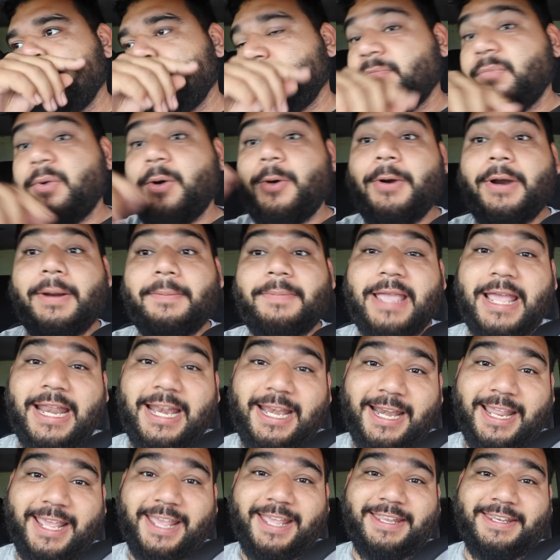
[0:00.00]
But what I'm
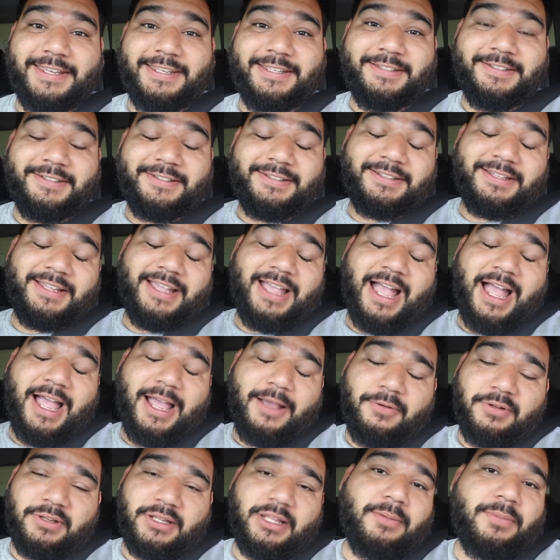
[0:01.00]
getting at is
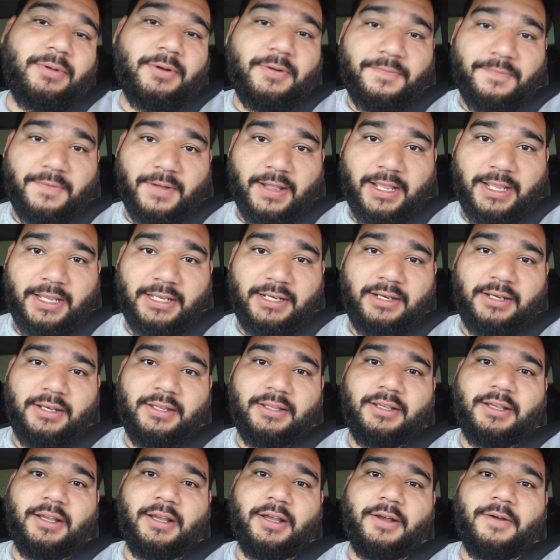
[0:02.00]
I was able to
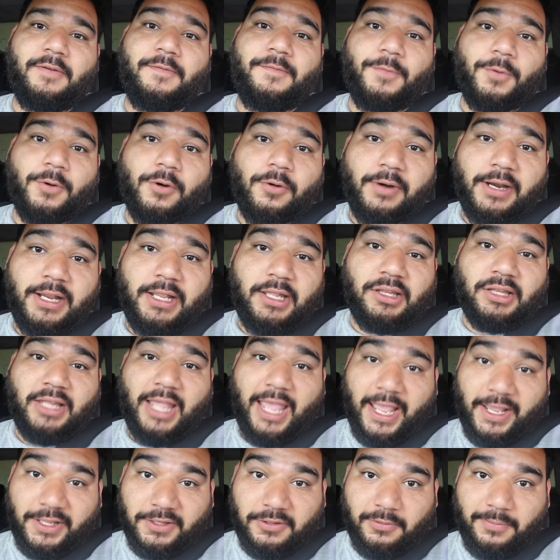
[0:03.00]
find a full race
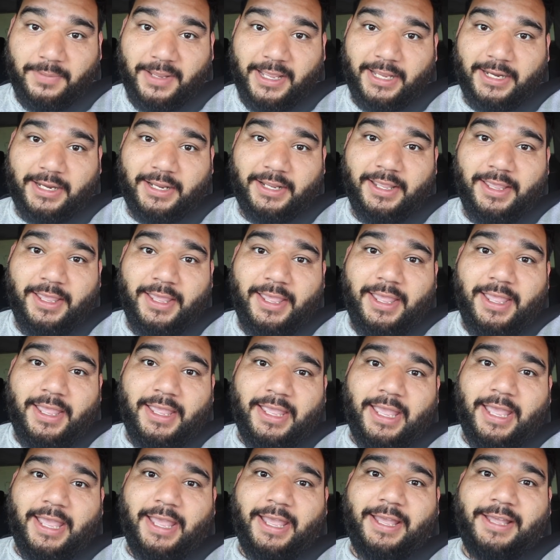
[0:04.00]
axle back,
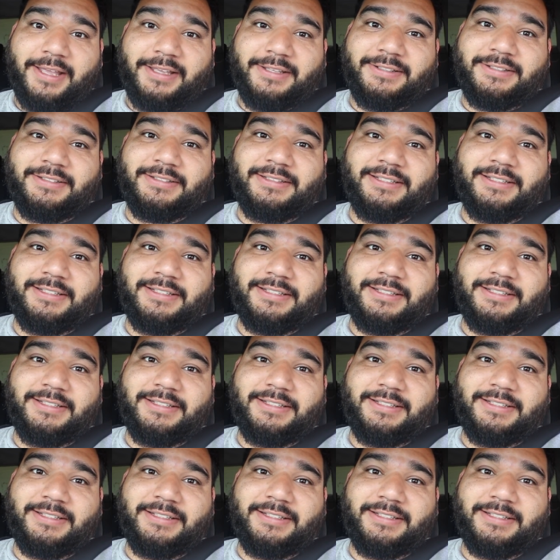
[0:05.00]
and